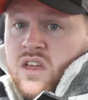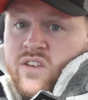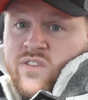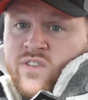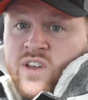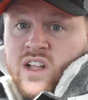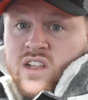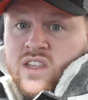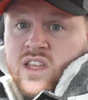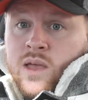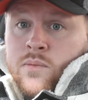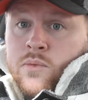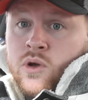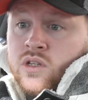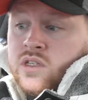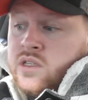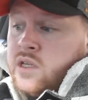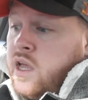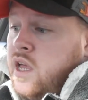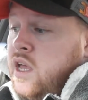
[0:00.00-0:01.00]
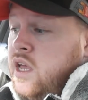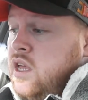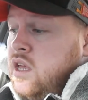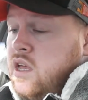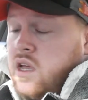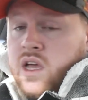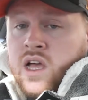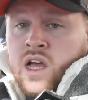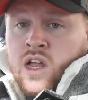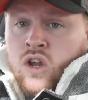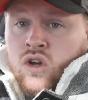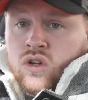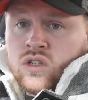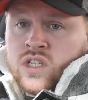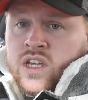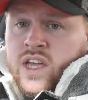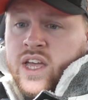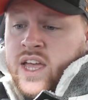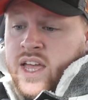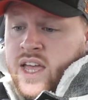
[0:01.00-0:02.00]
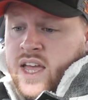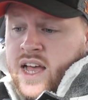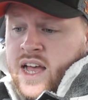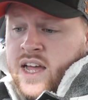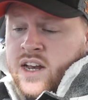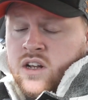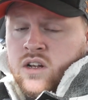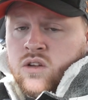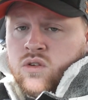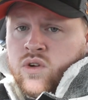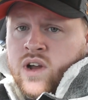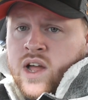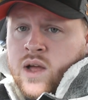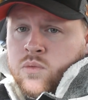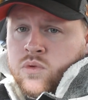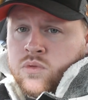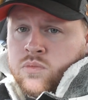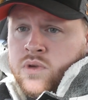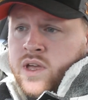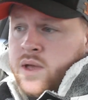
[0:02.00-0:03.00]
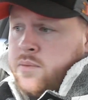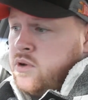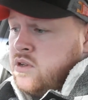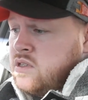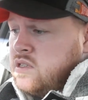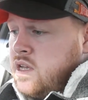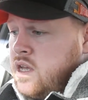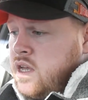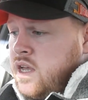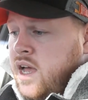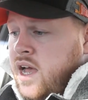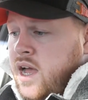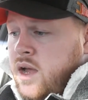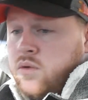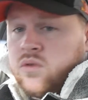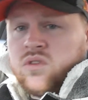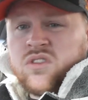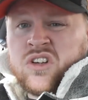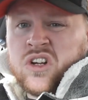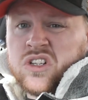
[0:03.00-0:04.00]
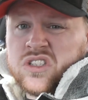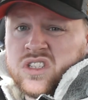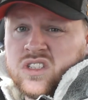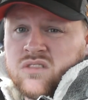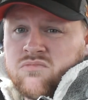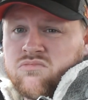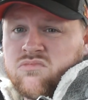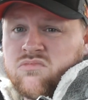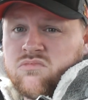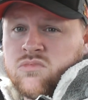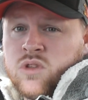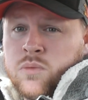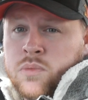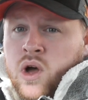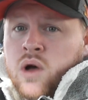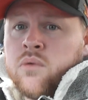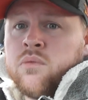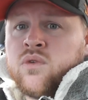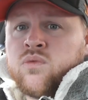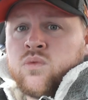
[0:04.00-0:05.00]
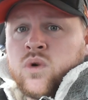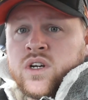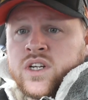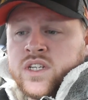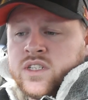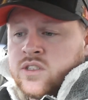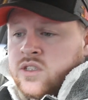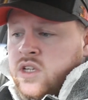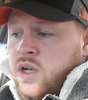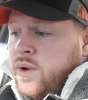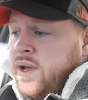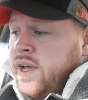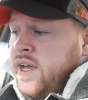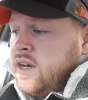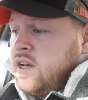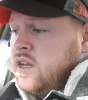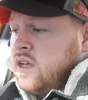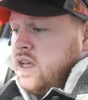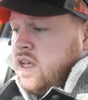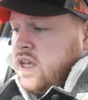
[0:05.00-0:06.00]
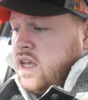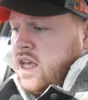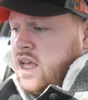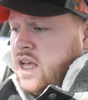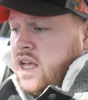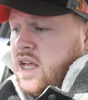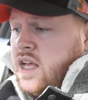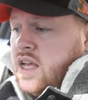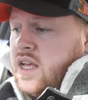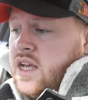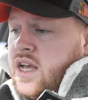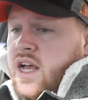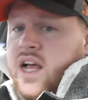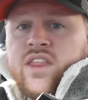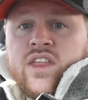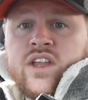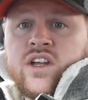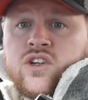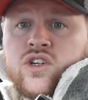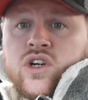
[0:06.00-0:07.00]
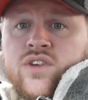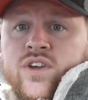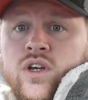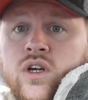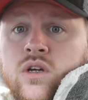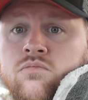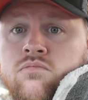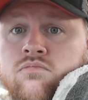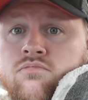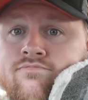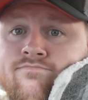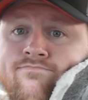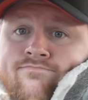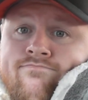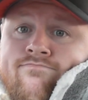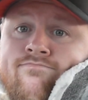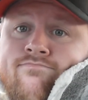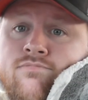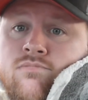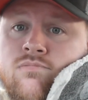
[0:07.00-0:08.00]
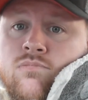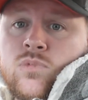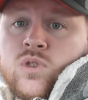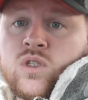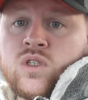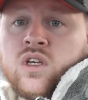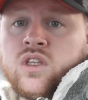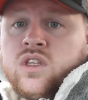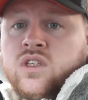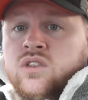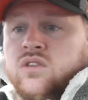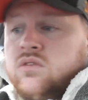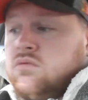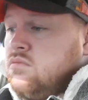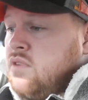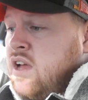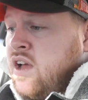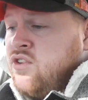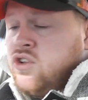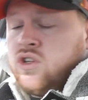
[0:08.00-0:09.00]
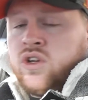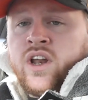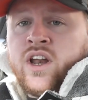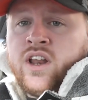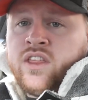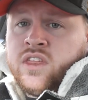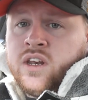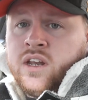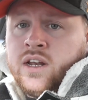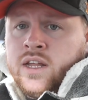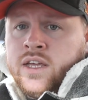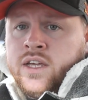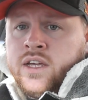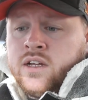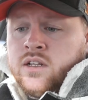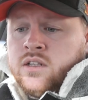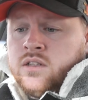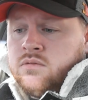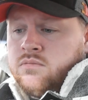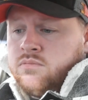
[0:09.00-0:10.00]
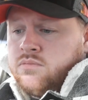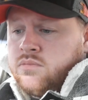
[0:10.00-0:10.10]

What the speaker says: Failed the MOT, I looked at it, had a look round with my MOT guy, got to the bottom of what needs doing, and then I drove it home. So I haven't done anything illegal.